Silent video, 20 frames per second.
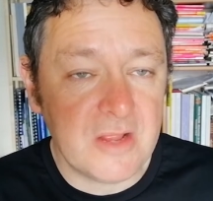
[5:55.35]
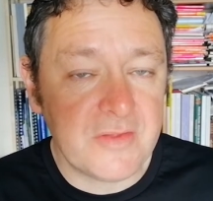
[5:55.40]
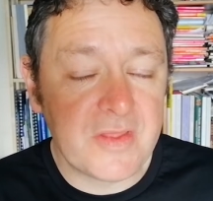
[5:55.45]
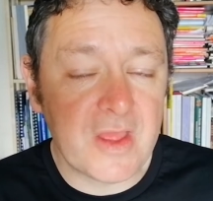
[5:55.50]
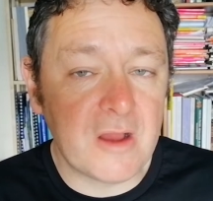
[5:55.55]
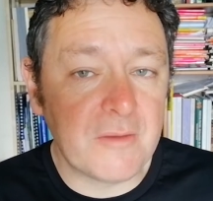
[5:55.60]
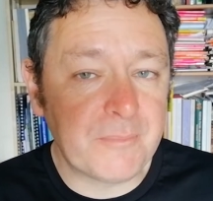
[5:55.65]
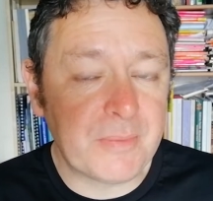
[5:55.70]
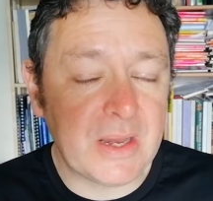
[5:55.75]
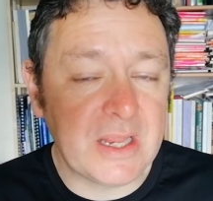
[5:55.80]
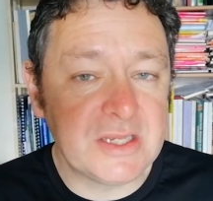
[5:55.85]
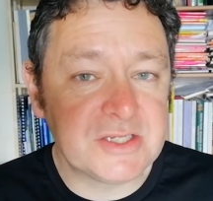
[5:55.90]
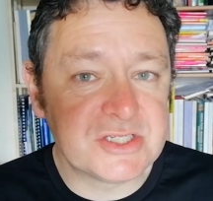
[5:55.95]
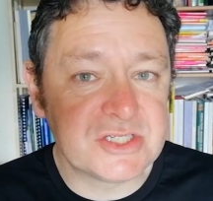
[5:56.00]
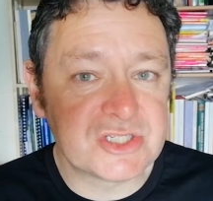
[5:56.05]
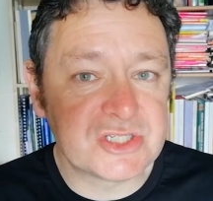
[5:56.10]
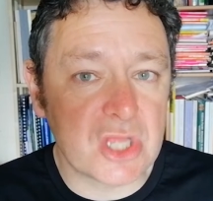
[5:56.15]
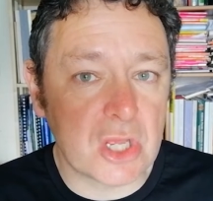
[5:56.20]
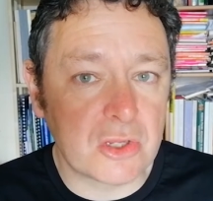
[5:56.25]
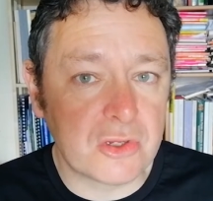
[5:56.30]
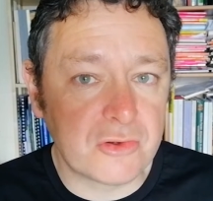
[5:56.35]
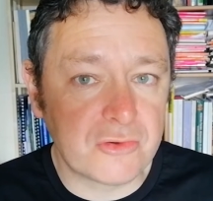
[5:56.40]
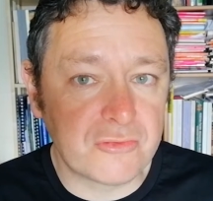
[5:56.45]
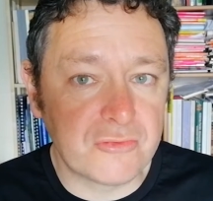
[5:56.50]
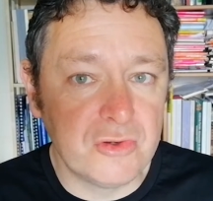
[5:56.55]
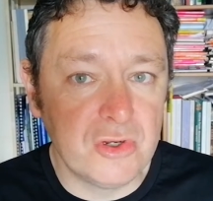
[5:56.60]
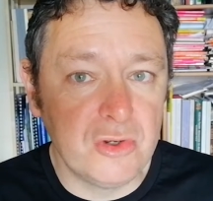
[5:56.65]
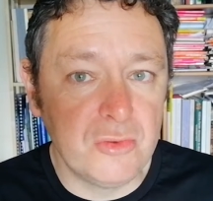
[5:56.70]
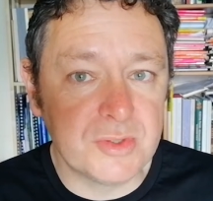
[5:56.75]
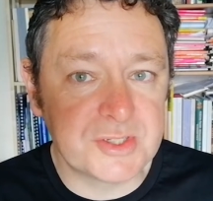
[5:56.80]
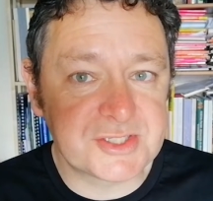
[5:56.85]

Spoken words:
they are places that accrue